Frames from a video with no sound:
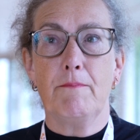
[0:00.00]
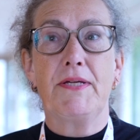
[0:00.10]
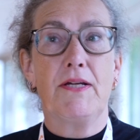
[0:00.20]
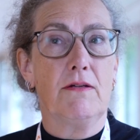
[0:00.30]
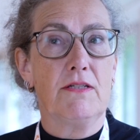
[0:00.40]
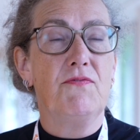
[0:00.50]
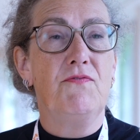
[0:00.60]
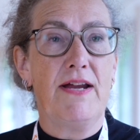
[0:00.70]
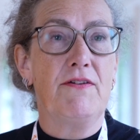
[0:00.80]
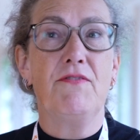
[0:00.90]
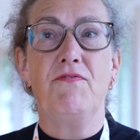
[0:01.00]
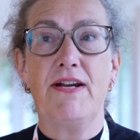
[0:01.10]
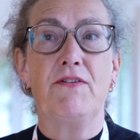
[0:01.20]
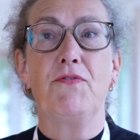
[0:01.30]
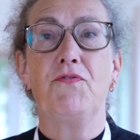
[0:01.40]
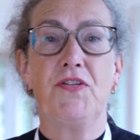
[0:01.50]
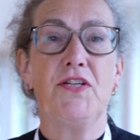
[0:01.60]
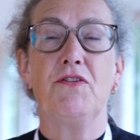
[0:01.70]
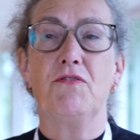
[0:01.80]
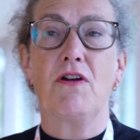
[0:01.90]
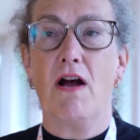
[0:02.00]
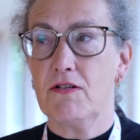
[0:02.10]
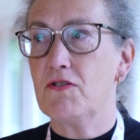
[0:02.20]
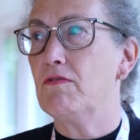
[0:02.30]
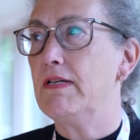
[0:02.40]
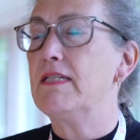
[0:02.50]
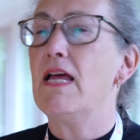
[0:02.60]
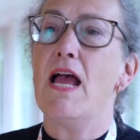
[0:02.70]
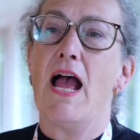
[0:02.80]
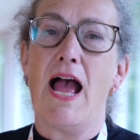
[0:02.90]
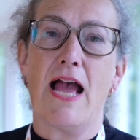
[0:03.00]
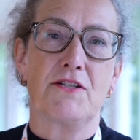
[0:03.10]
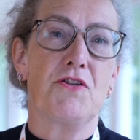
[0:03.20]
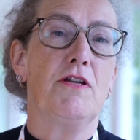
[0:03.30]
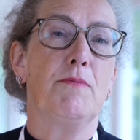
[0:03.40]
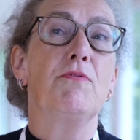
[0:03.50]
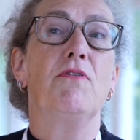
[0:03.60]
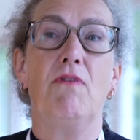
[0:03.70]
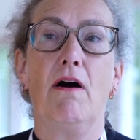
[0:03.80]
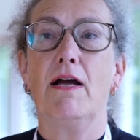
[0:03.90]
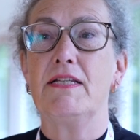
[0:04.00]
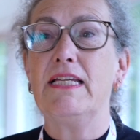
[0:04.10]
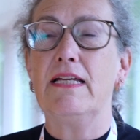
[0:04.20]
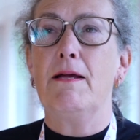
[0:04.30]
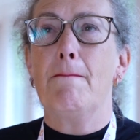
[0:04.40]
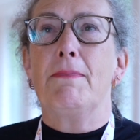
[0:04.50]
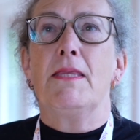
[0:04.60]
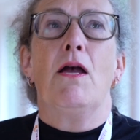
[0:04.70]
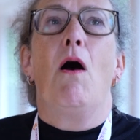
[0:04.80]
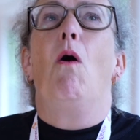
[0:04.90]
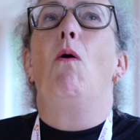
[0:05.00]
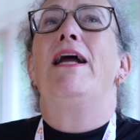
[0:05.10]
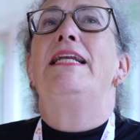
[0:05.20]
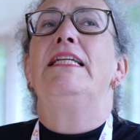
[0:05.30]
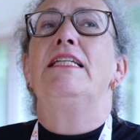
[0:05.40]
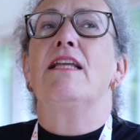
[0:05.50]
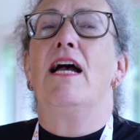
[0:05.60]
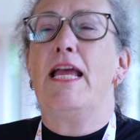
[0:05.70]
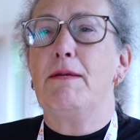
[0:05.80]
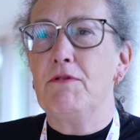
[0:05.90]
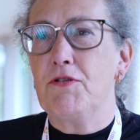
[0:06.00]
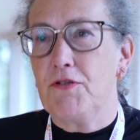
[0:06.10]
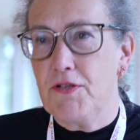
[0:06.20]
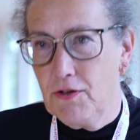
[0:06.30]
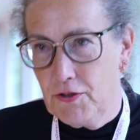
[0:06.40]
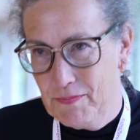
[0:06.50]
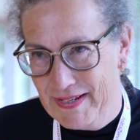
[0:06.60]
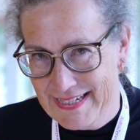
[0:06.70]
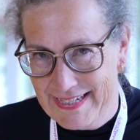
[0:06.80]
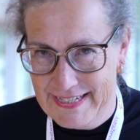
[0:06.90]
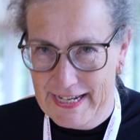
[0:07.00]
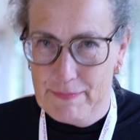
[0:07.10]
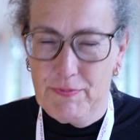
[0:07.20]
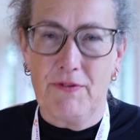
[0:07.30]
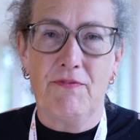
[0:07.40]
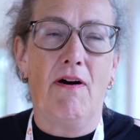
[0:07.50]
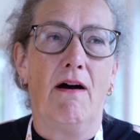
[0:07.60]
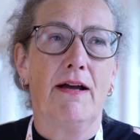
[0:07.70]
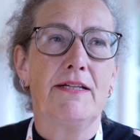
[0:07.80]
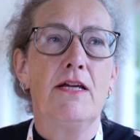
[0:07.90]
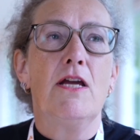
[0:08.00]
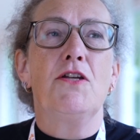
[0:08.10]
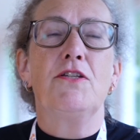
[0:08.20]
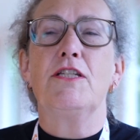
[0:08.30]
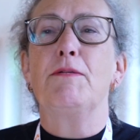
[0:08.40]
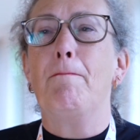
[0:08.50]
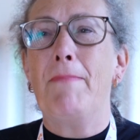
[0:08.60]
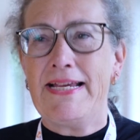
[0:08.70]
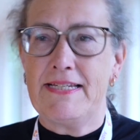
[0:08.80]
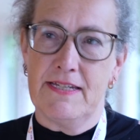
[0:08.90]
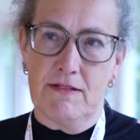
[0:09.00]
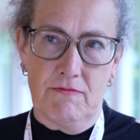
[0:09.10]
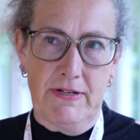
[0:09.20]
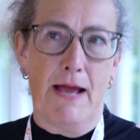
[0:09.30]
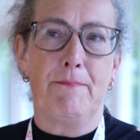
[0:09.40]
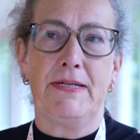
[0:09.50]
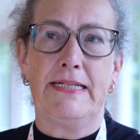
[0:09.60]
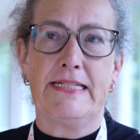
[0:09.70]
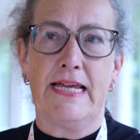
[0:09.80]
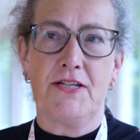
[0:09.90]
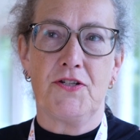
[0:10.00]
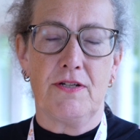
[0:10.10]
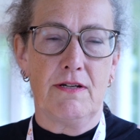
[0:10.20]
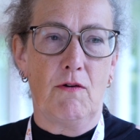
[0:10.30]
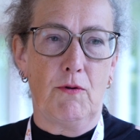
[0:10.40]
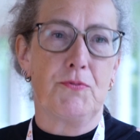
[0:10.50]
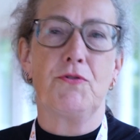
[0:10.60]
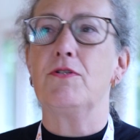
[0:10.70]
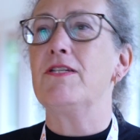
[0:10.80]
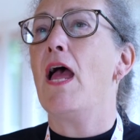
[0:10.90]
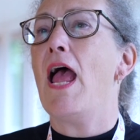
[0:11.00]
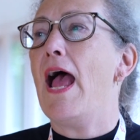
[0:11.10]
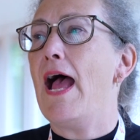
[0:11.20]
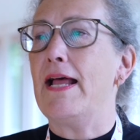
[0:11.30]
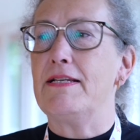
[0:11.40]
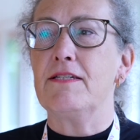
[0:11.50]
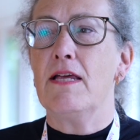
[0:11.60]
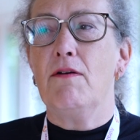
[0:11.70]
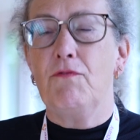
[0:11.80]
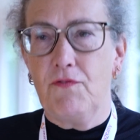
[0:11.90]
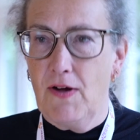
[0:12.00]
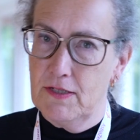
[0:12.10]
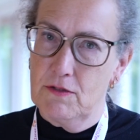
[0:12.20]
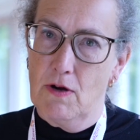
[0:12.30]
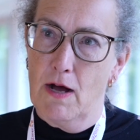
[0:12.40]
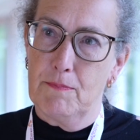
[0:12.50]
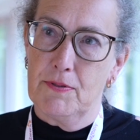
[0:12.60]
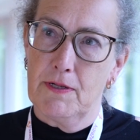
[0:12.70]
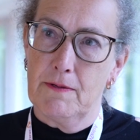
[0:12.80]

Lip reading: because very, very few countries actually provide, or at least are able to document that they provide, just basic rehabilitation options and follow up.